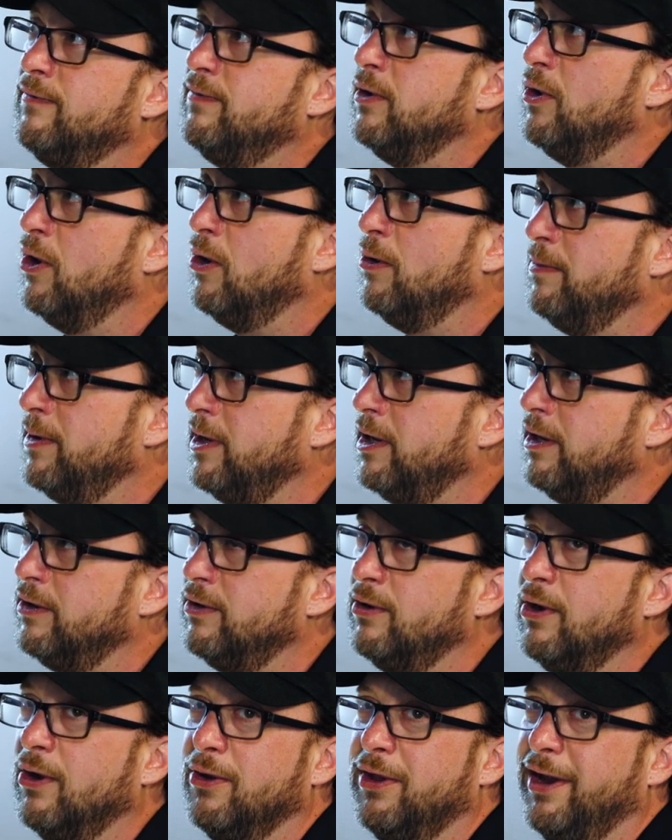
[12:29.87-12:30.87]
if you know me,
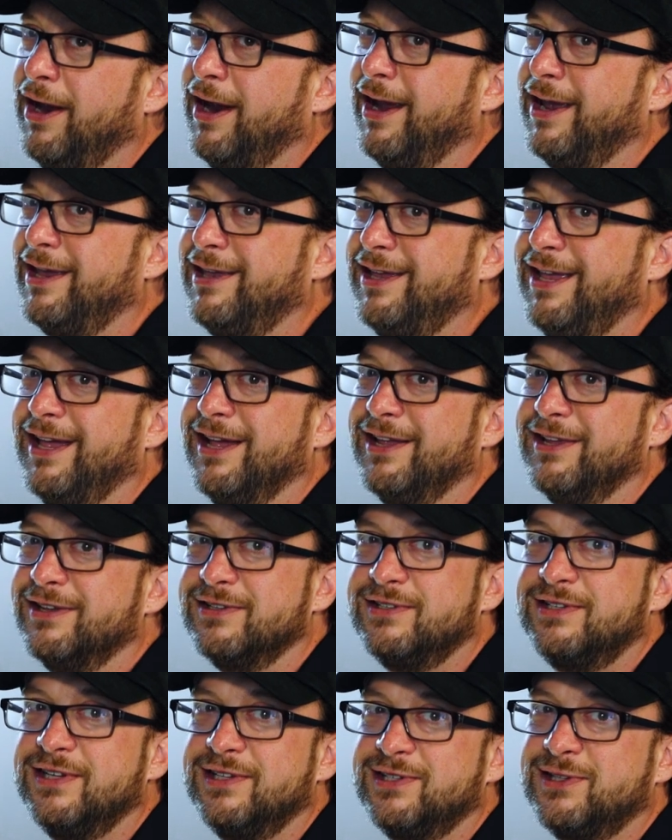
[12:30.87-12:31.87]
you know that I
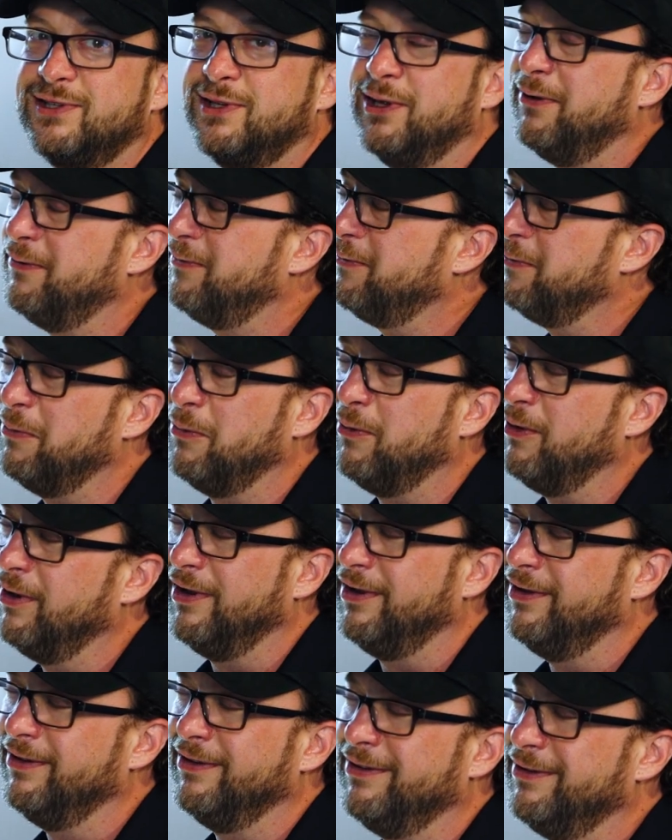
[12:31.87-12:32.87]
can't sit still for more
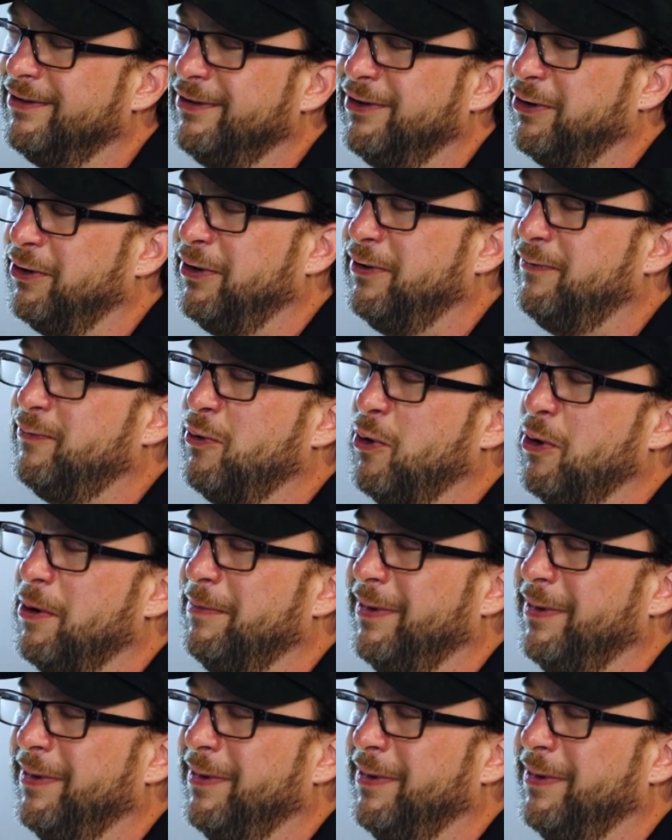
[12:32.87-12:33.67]
than literally 4